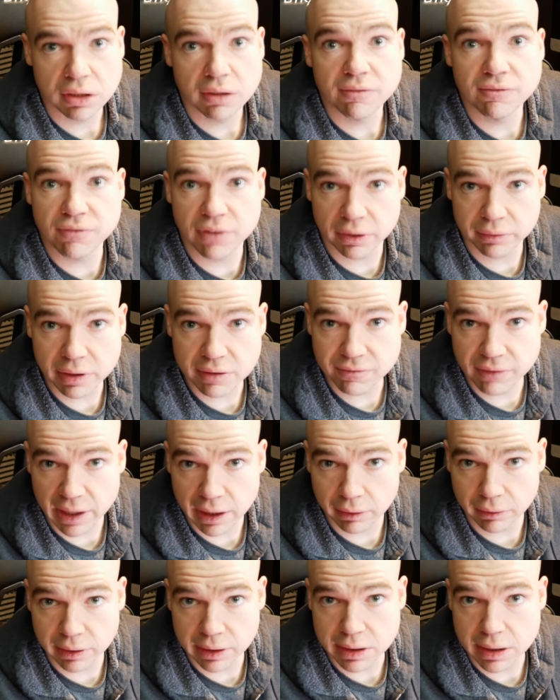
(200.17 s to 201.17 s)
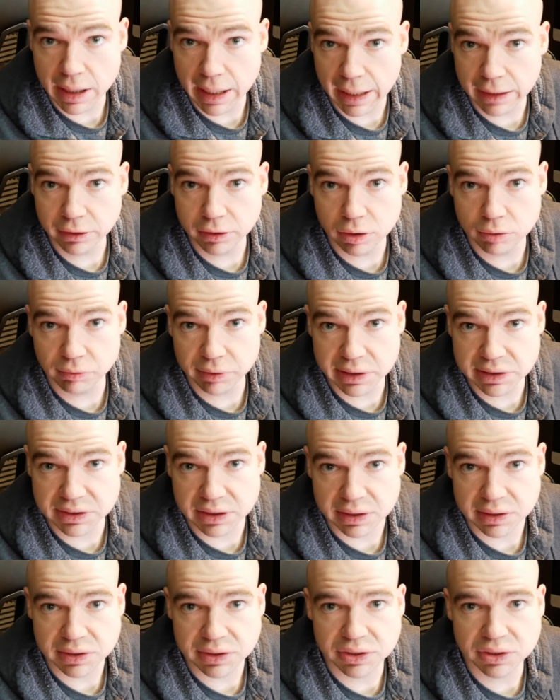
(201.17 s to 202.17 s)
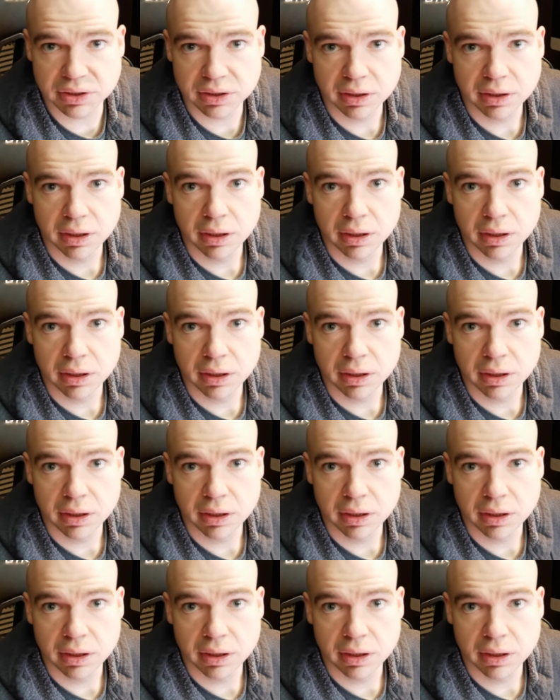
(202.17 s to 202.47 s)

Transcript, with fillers: very valid and good reasons,